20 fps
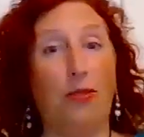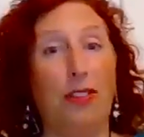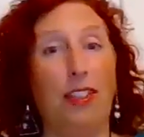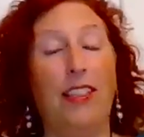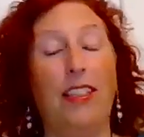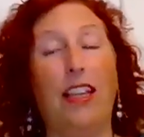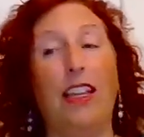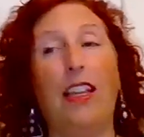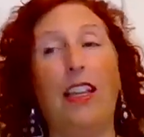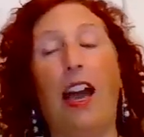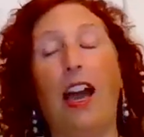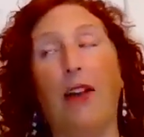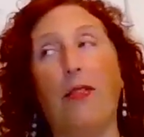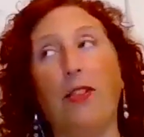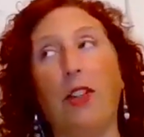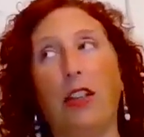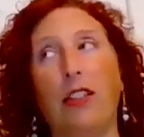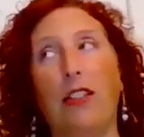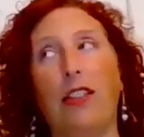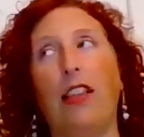And then I
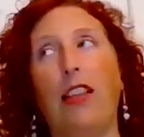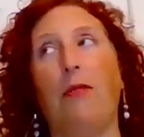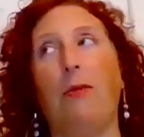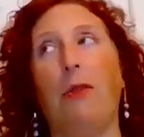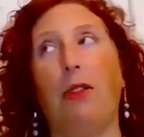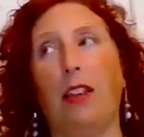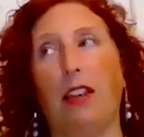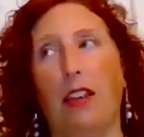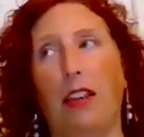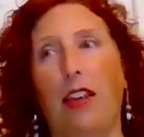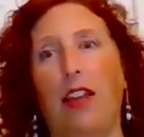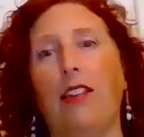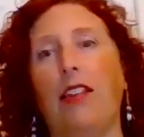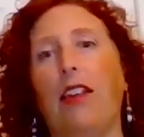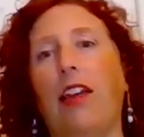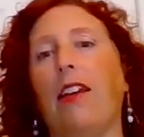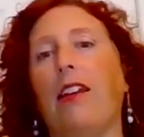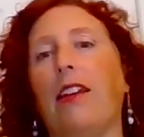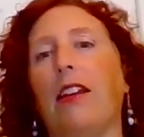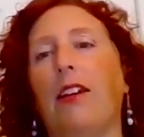have to sit with it and
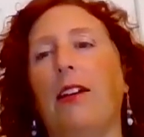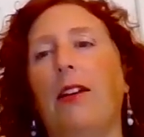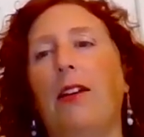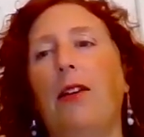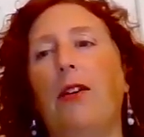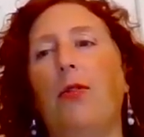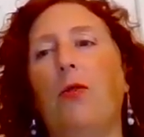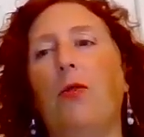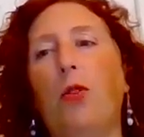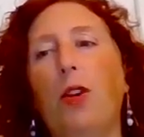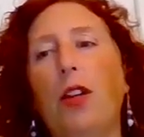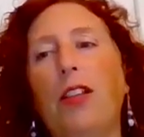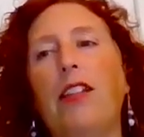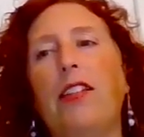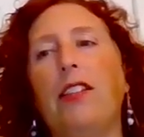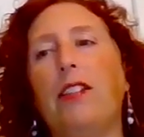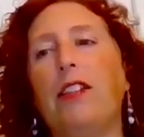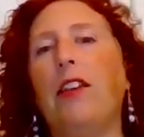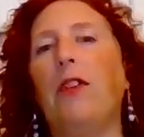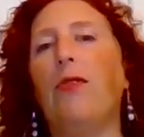like
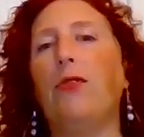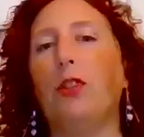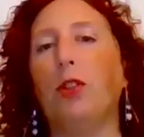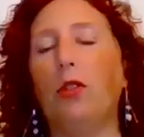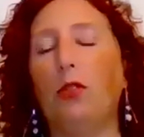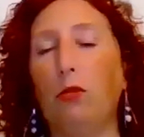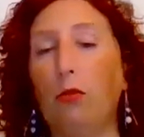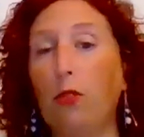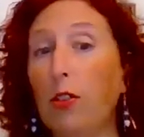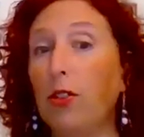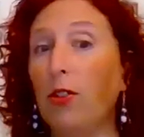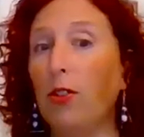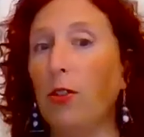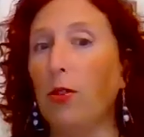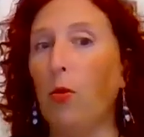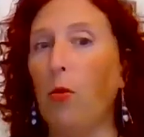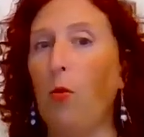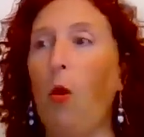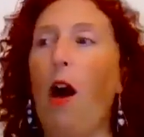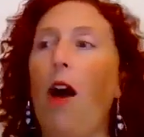really sift
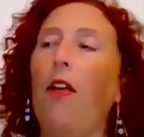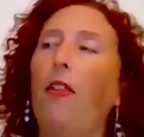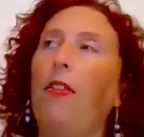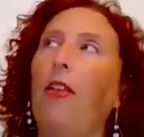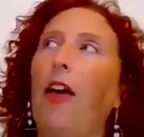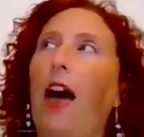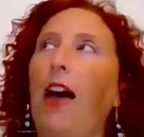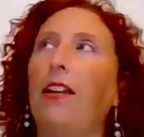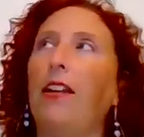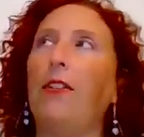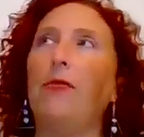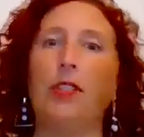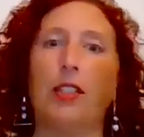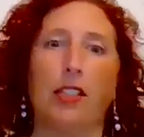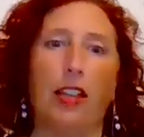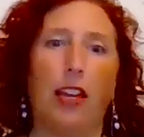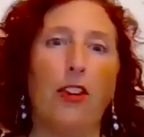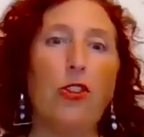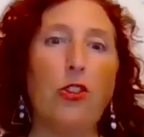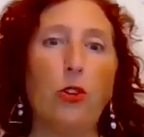through what that
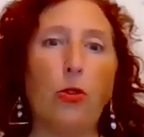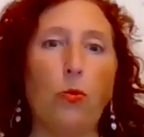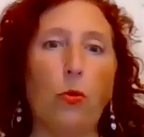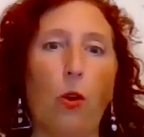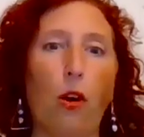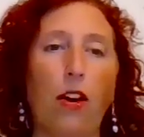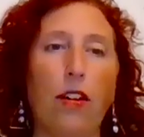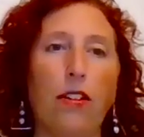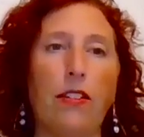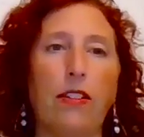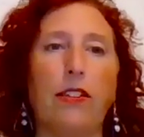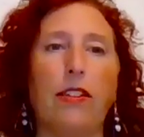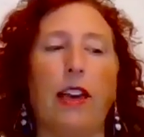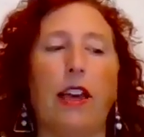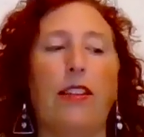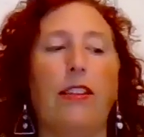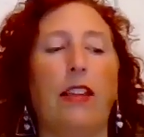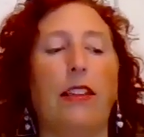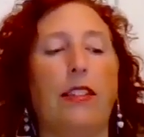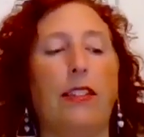invitation was,
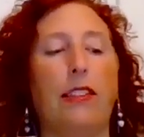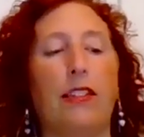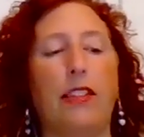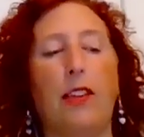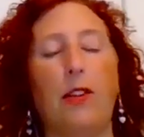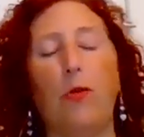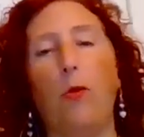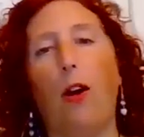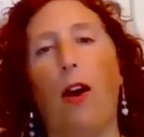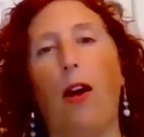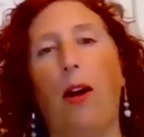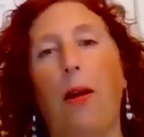and then see,